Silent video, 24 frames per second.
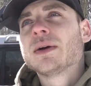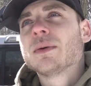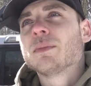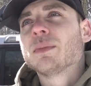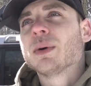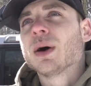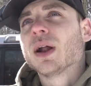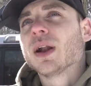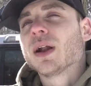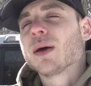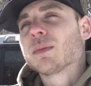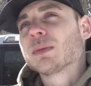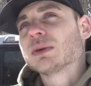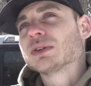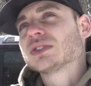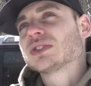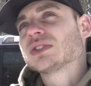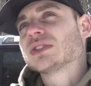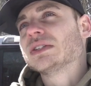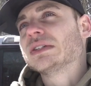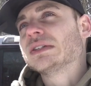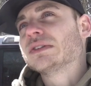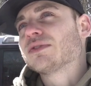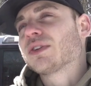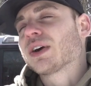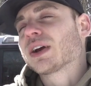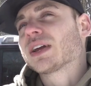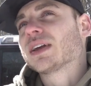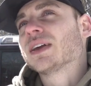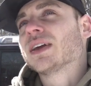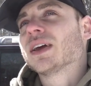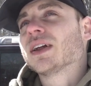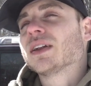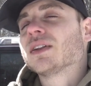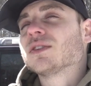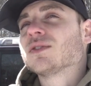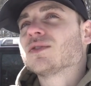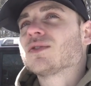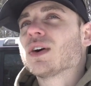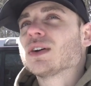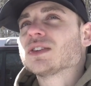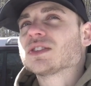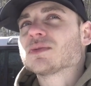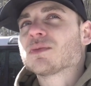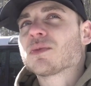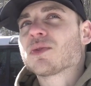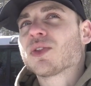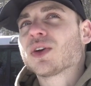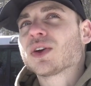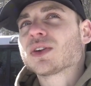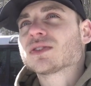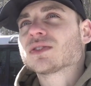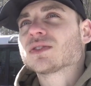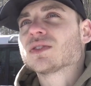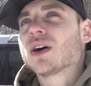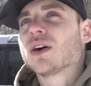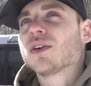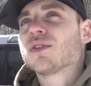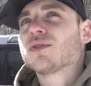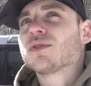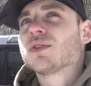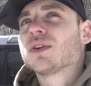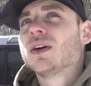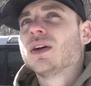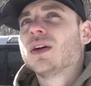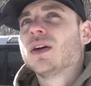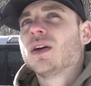But I'm gonna see if I can get and find some thick stuff